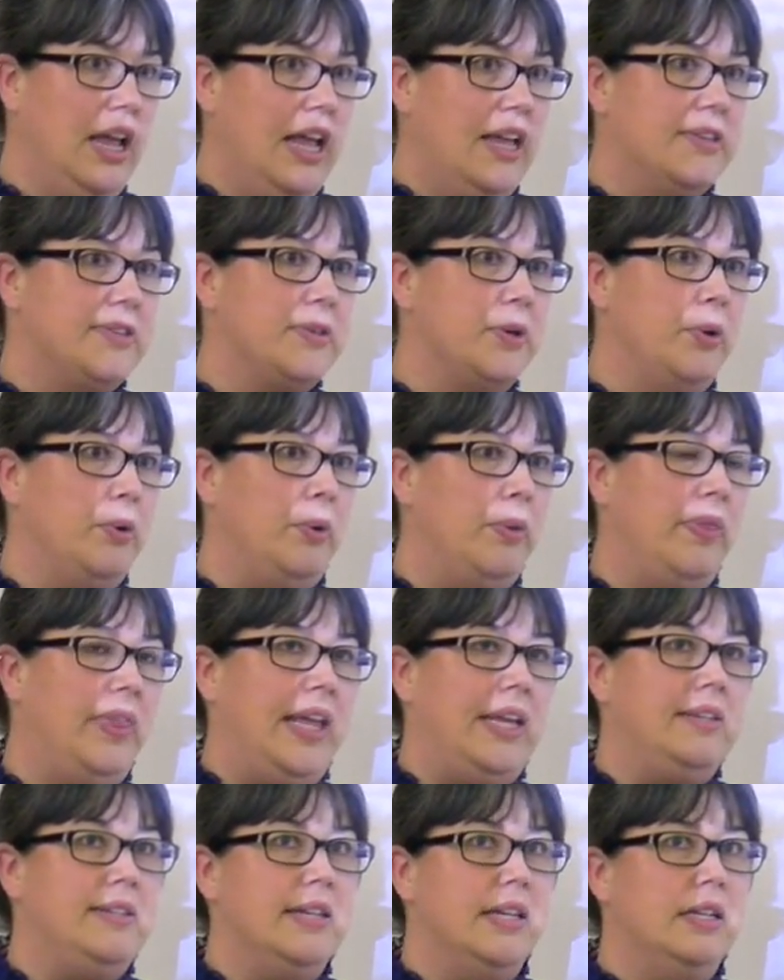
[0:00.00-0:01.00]
So
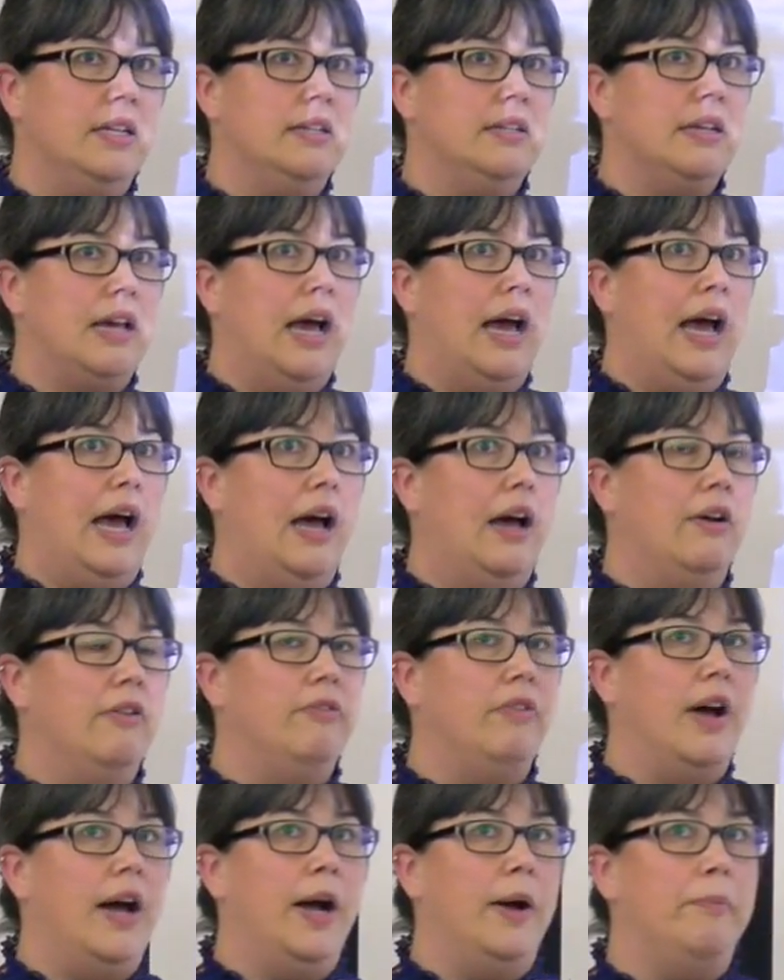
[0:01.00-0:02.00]
they didn't
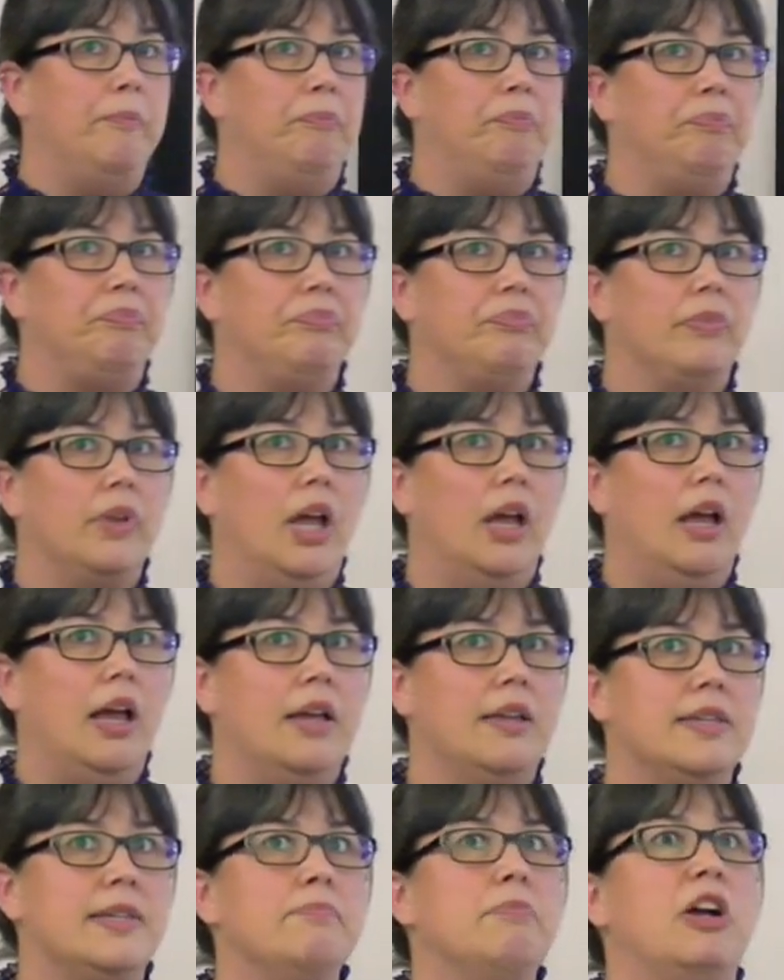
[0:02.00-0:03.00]
have um,
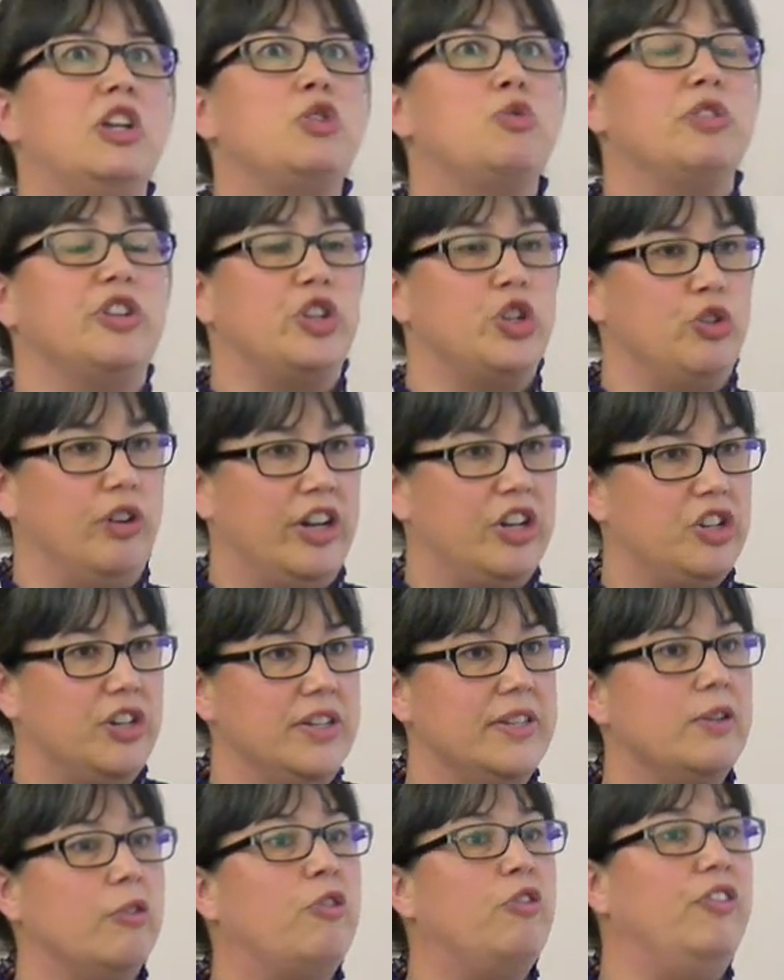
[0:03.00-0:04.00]
as much
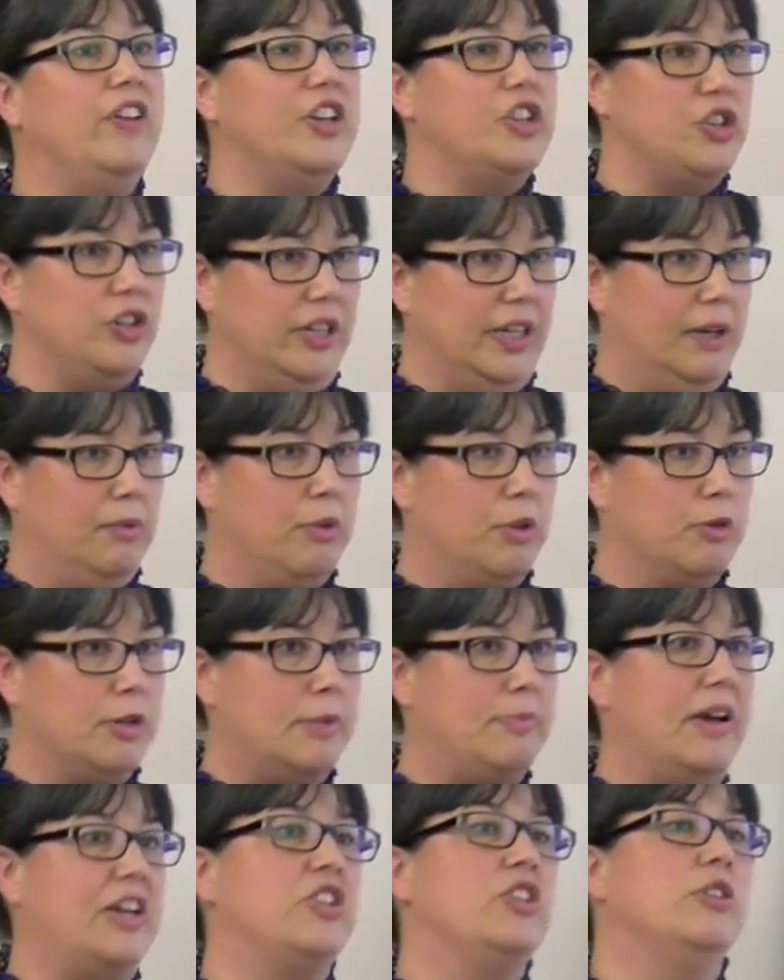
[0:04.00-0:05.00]
restrictions officially with
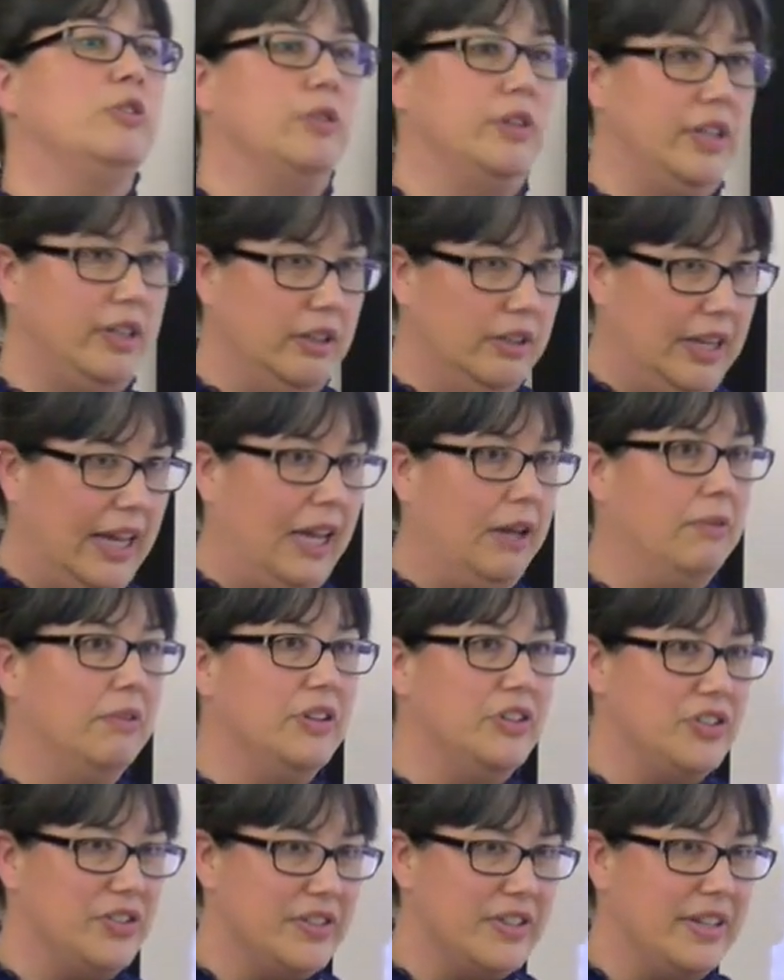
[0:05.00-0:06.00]
respect to learning the
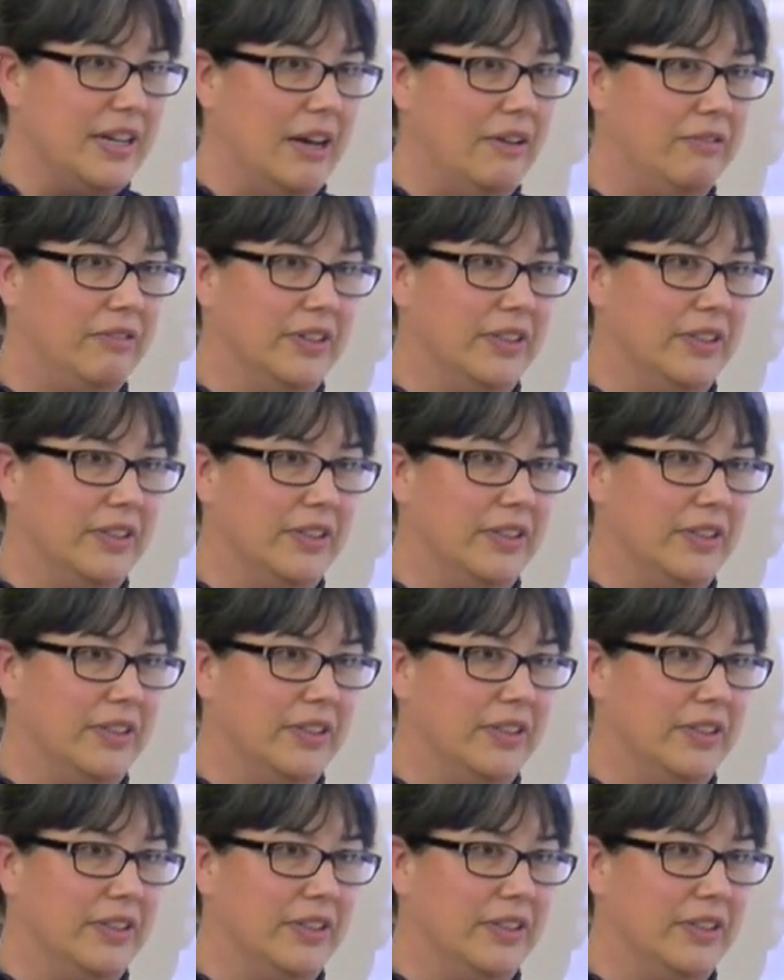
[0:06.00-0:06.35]
language and stuff.